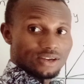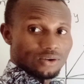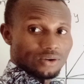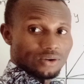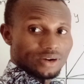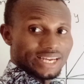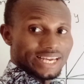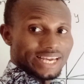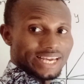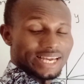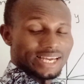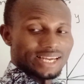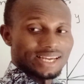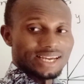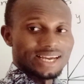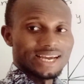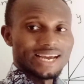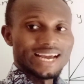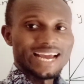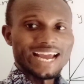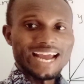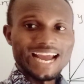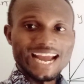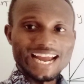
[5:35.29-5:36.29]
Okay,
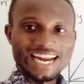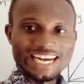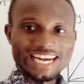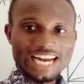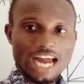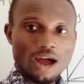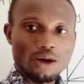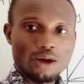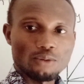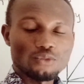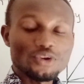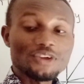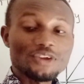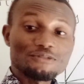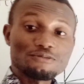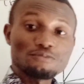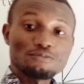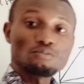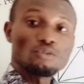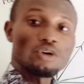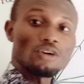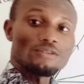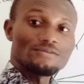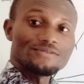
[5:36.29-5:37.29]
and now we've
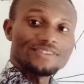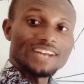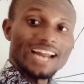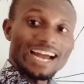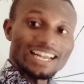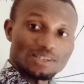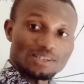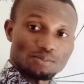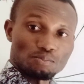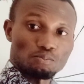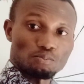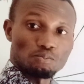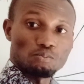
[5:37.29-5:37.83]
moved that